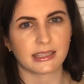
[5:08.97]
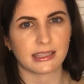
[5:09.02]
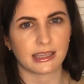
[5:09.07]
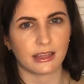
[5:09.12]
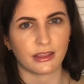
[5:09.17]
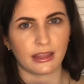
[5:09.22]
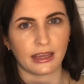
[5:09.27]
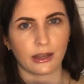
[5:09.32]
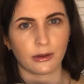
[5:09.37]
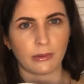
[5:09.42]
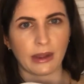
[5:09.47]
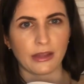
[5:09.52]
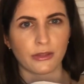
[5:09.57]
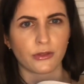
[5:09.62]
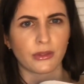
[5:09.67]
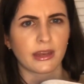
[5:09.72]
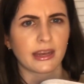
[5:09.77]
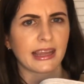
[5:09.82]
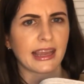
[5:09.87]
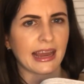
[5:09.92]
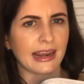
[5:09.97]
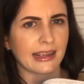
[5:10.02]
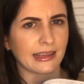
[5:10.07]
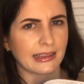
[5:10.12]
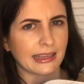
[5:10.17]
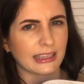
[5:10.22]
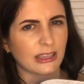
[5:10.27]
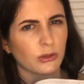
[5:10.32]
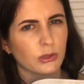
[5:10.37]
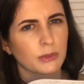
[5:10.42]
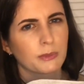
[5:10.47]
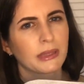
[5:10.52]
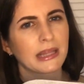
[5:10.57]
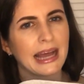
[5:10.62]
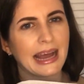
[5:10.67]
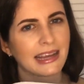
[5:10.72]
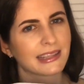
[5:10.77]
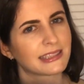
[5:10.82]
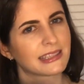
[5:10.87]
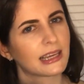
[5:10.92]
I think rather than getting like those
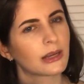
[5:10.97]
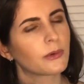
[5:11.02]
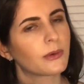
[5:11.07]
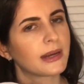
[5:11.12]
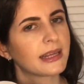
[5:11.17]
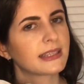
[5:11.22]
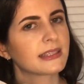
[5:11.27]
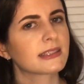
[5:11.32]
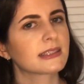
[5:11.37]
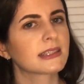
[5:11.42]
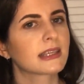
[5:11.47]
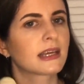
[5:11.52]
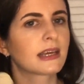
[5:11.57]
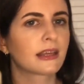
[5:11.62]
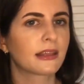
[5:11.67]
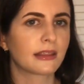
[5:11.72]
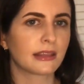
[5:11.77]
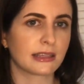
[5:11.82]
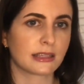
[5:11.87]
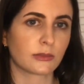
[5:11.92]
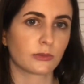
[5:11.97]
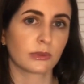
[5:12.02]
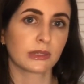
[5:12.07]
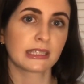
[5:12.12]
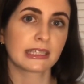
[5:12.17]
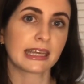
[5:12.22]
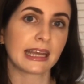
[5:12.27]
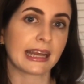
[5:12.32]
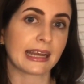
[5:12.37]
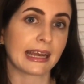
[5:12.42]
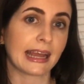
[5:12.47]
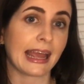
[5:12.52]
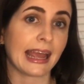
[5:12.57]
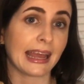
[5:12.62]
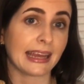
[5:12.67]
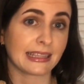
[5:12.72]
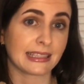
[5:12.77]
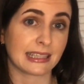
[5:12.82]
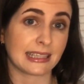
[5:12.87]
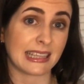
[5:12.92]
plastic ones, this really
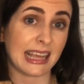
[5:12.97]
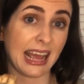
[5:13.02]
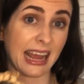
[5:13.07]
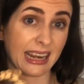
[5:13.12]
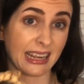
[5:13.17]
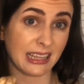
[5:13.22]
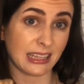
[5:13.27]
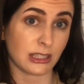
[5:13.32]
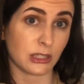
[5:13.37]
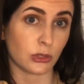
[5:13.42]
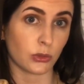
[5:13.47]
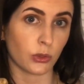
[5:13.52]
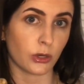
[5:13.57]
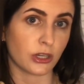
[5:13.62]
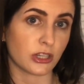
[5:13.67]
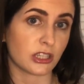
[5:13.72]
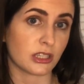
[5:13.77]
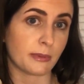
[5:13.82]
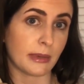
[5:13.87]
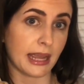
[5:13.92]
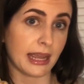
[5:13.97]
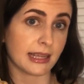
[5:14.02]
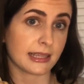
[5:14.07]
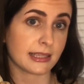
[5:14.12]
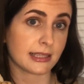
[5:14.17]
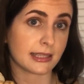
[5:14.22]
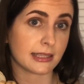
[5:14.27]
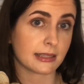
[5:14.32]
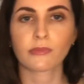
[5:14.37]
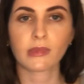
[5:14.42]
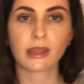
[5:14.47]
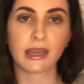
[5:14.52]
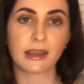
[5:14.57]
enhances any storage space.